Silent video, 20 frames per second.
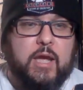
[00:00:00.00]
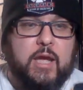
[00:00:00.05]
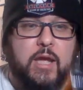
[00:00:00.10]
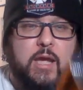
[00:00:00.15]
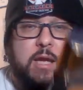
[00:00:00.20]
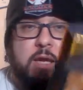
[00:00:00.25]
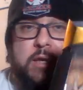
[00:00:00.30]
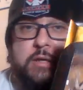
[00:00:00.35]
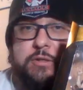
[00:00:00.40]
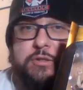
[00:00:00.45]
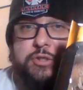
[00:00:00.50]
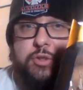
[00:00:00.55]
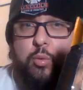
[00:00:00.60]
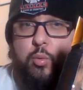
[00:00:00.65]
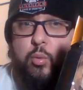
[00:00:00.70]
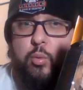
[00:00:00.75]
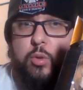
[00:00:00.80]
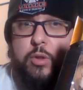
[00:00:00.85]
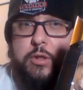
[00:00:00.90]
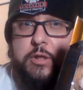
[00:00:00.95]
and
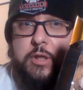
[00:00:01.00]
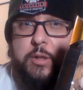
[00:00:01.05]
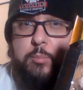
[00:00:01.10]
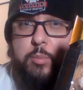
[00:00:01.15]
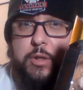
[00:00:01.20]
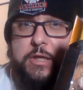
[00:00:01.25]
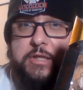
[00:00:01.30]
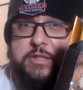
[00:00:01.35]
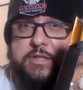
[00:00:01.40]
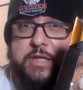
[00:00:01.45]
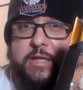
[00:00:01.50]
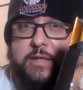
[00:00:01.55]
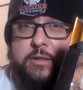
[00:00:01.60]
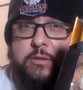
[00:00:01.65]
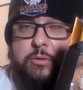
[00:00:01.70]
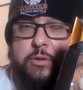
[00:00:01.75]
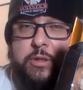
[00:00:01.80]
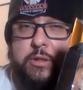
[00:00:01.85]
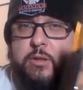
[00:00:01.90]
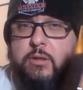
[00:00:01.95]
we're going to break
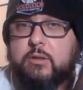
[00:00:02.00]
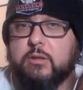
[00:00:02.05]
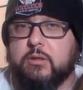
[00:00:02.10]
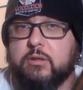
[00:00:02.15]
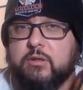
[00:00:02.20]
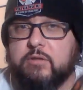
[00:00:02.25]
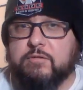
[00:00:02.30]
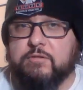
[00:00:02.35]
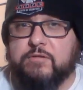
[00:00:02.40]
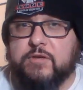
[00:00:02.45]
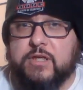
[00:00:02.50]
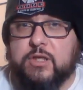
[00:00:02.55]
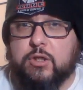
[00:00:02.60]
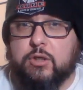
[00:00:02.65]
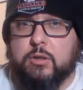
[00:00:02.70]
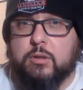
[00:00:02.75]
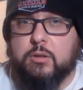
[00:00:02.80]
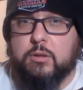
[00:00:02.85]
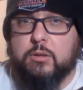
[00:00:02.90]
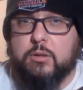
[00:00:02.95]
down the
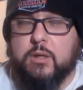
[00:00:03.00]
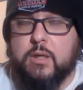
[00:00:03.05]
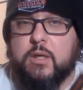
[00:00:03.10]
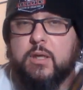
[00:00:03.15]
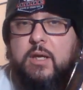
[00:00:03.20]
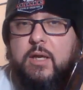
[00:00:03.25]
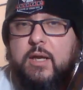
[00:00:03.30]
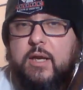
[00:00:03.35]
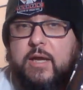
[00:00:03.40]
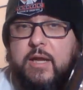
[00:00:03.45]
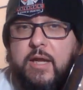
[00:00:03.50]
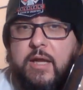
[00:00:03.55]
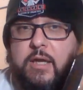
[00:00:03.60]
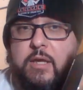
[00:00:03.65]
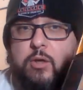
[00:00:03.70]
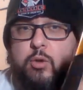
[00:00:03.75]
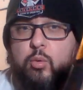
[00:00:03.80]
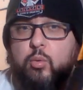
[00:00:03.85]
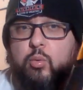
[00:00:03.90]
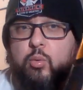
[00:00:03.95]
figure
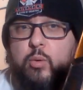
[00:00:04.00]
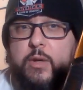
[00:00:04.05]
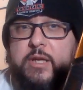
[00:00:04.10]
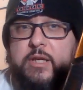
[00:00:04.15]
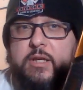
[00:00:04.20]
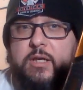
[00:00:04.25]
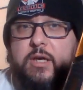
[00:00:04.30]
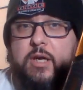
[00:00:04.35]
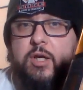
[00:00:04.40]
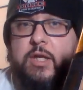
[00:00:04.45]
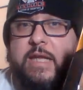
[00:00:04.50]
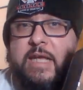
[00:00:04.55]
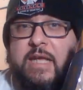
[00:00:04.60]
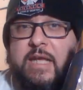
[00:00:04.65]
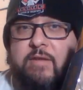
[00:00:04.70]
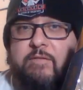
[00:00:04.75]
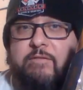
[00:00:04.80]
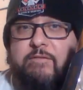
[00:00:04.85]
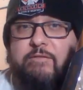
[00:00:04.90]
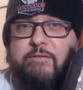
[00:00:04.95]
and rate it on
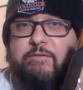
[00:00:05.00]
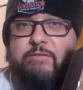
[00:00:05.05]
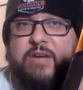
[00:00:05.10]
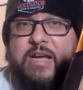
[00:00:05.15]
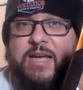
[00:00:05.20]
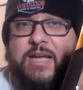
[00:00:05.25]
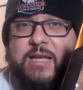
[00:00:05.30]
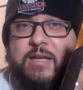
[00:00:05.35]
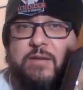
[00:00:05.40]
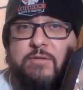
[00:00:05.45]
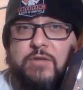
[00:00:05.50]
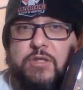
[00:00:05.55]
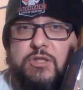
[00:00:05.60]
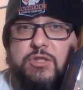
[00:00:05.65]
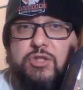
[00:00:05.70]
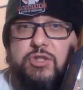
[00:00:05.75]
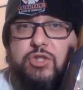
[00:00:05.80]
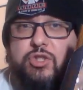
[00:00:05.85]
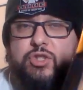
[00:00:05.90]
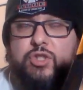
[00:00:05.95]
a
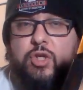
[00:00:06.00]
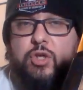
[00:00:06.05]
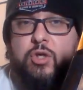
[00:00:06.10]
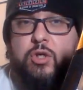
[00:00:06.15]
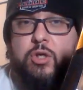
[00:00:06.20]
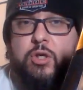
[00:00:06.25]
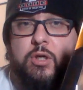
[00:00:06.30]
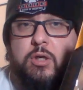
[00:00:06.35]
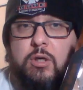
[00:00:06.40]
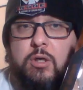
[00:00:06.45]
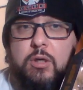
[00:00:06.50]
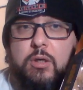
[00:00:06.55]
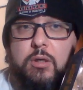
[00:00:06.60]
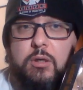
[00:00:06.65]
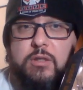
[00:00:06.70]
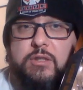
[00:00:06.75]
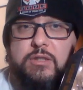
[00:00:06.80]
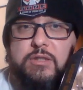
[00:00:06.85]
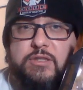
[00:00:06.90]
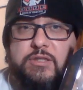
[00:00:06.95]
5-star
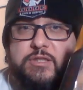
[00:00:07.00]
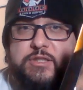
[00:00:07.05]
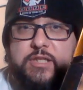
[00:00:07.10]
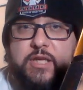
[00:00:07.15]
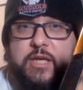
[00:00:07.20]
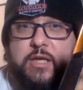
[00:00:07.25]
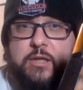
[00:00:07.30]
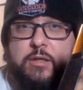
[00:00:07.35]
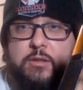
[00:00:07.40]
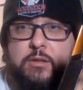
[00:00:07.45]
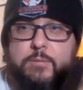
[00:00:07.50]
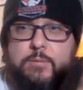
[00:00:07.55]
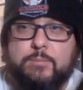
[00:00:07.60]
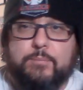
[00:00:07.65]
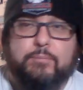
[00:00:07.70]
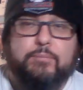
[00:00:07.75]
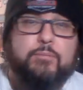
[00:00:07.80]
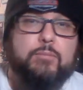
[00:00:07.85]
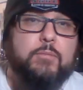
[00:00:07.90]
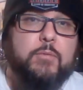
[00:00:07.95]
scale.
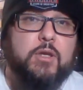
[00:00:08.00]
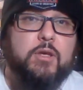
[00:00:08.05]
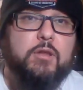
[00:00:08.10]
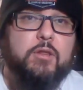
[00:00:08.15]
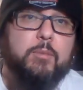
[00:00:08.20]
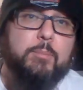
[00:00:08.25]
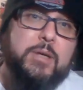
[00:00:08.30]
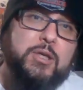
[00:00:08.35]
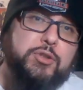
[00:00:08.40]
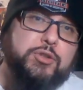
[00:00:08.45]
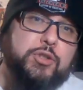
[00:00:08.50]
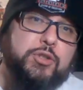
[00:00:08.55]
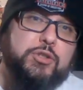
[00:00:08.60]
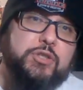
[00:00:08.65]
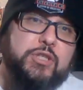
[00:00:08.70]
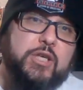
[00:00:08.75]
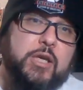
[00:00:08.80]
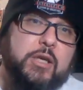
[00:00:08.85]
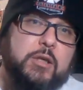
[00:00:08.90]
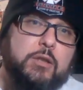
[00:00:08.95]
The Meltzer
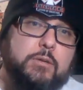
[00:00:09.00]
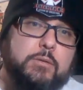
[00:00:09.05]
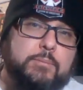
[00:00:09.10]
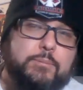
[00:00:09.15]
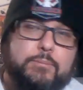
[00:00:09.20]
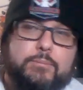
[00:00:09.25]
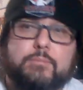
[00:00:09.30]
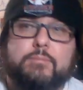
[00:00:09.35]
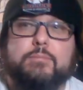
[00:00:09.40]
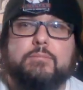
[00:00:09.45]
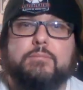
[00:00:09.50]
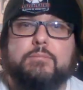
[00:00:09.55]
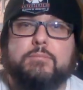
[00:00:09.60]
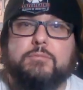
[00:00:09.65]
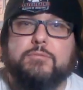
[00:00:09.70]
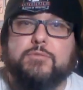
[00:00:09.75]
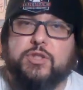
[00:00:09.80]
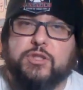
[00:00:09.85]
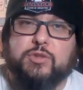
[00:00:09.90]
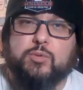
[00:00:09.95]
scale.
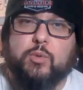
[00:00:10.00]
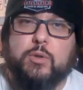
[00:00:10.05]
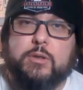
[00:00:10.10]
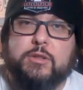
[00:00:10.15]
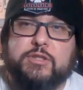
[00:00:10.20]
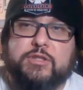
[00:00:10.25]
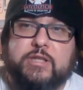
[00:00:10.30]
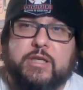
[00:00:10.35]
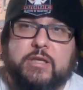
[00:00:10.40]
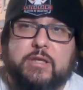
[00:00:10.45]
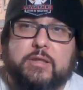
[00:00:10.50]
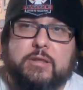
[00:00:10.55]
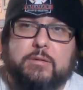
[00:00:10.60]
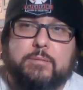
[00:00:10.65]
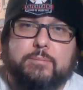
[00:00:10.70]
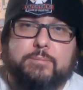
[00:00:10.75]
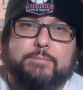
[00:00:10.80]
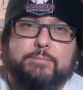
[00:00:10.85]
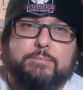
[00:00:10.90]
Just one second.